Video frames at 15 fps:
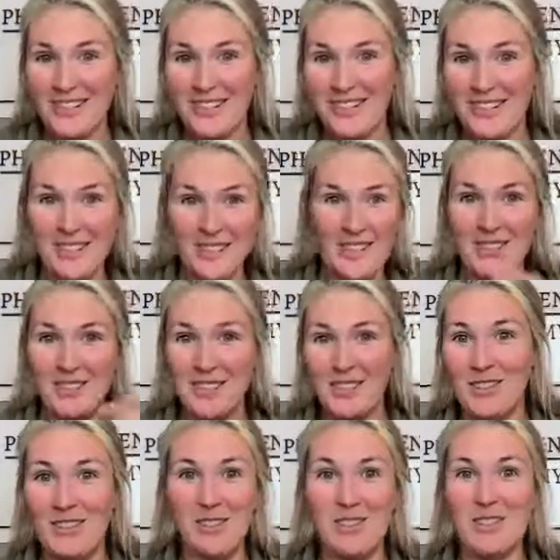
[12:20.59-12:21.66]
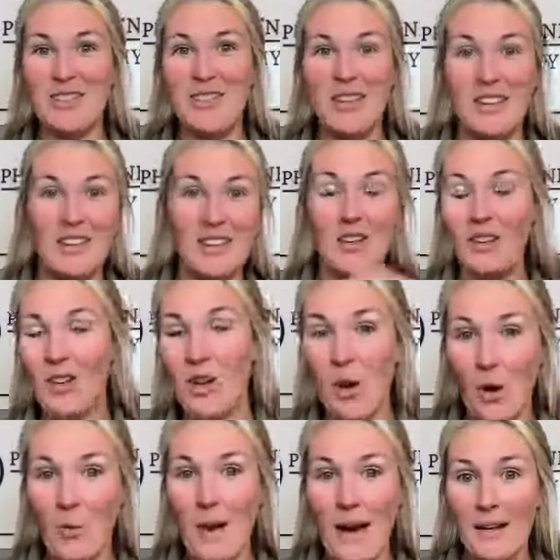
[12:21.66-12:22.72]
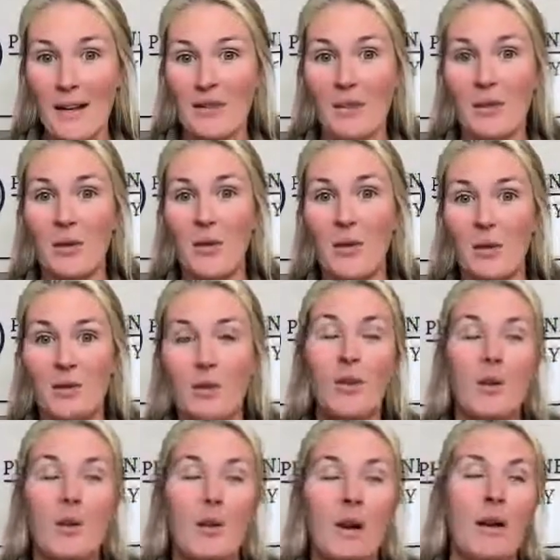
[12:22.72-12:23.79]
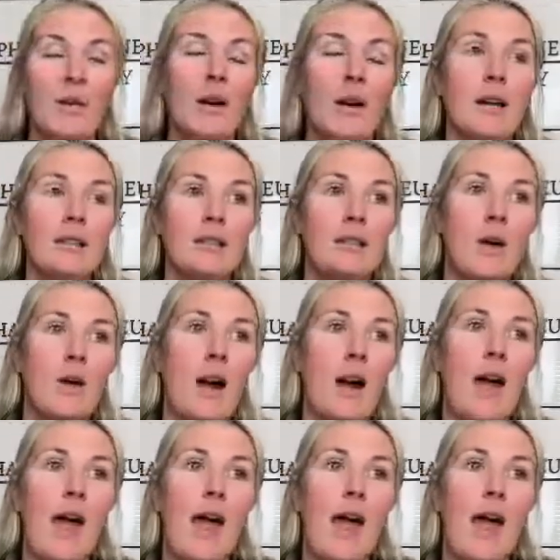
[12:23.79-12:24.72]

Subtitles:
you're just going to go back to the way it was. So